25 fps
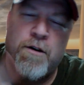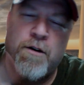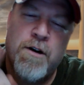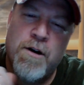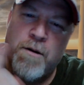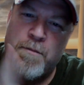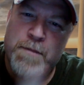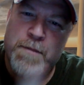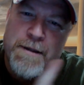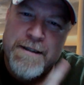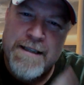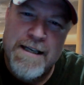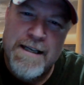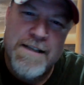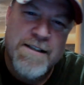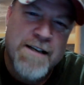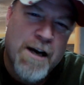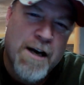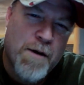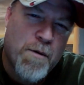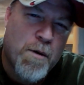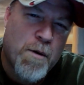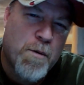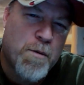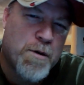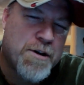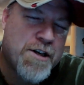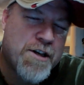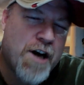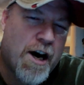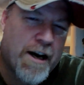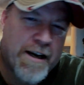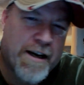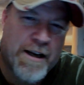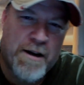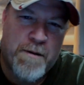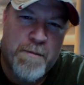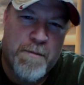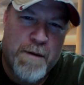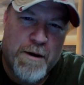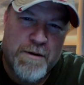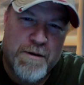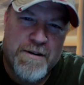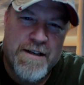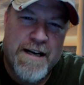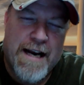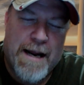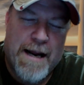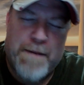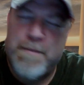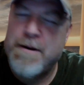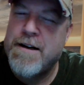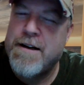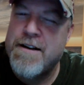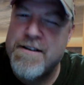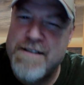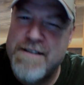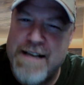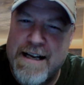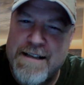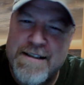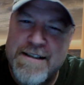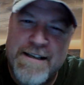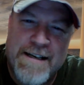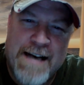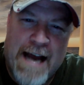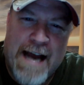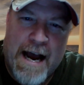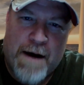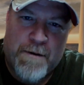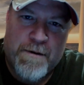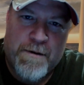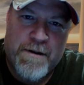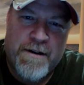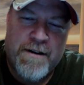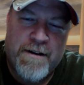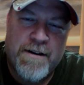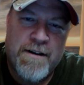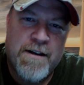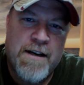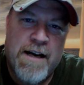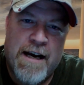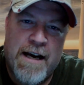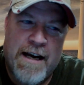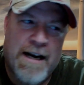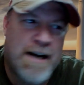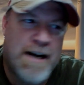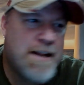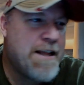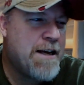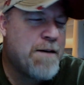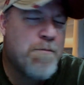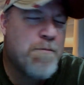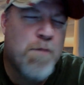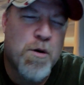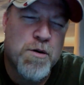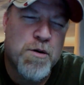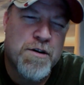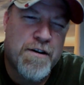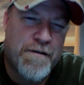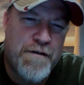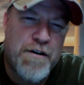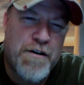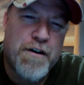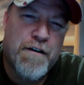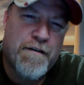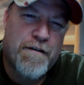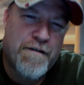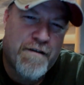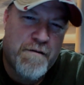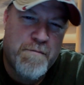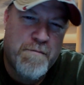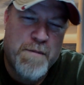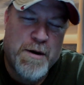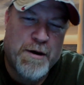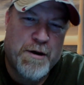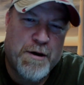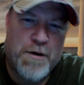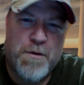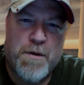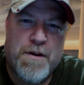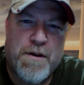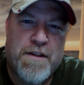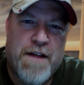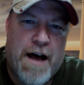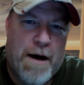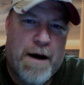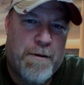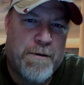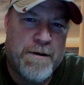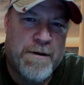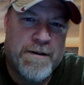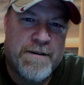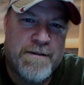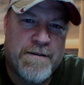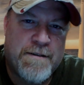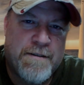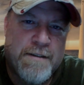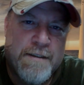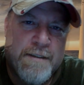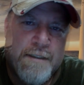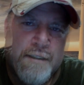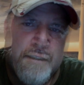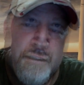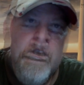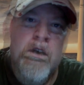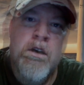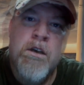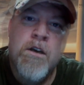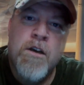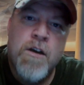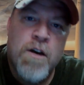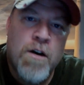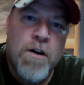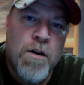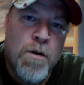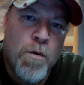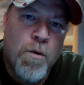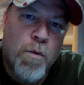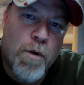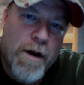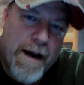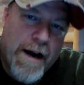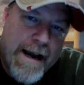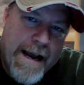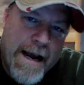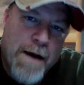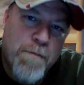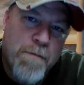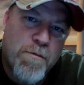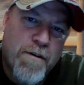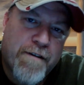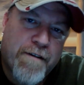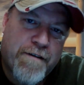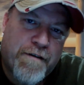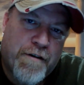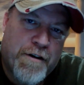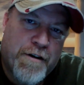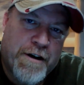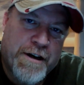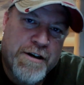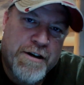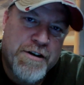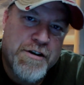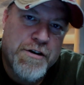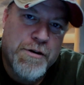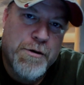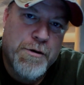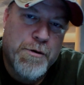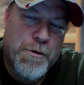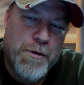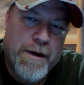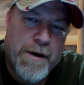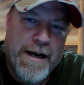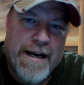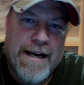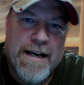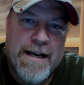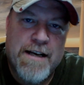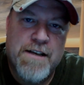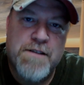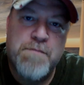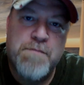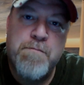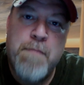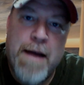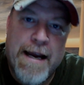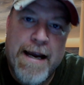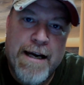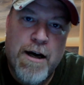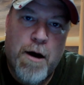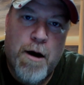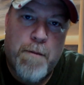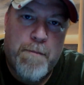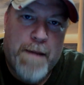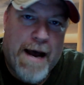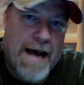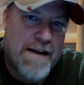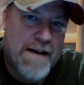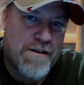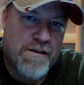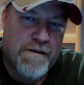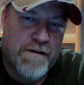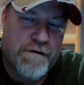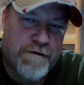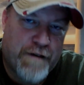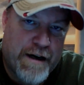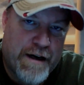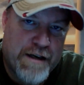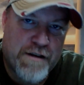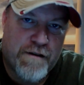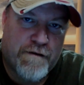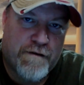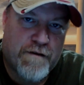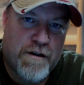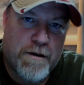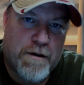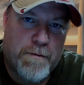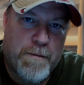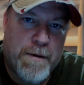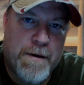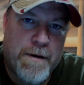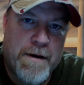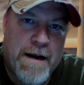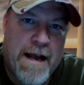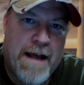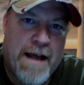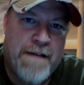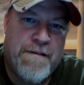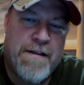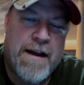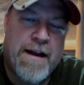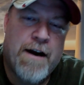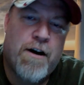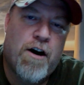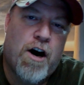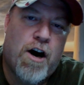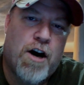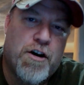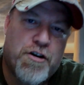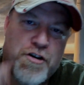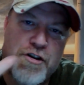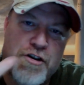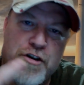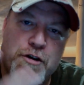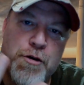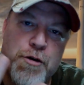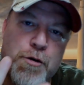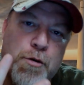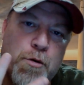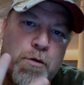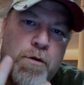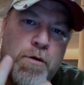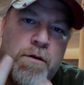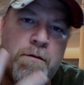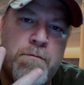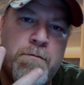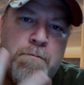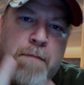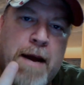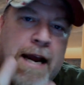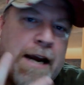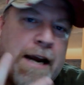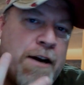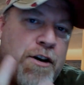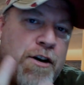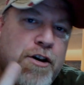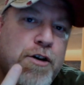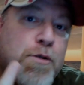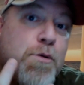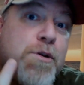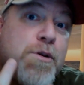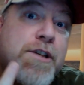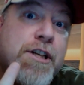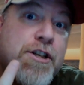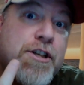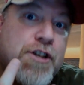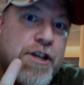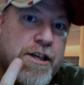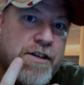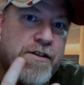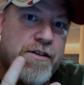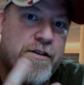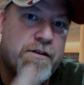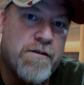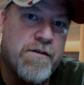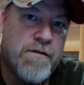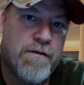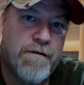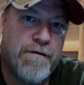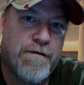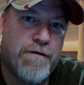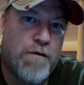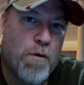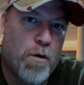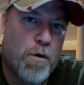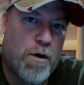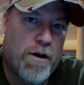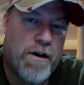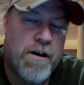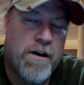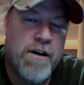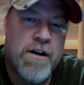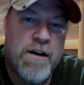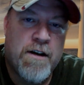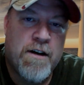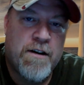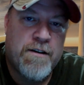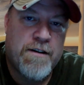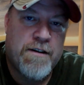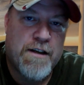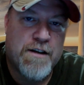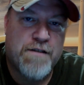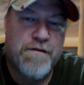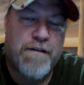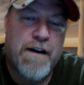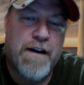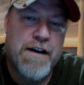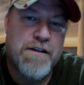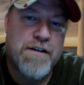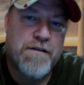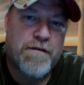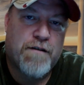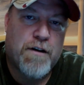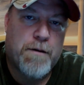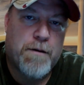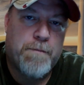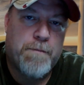But that's not what we're talking about today because that's a noun. And I think most of you are familiar with that one. What I am referring to is makeup as a phrasal verb, and there are two main usages for this phrasal verb.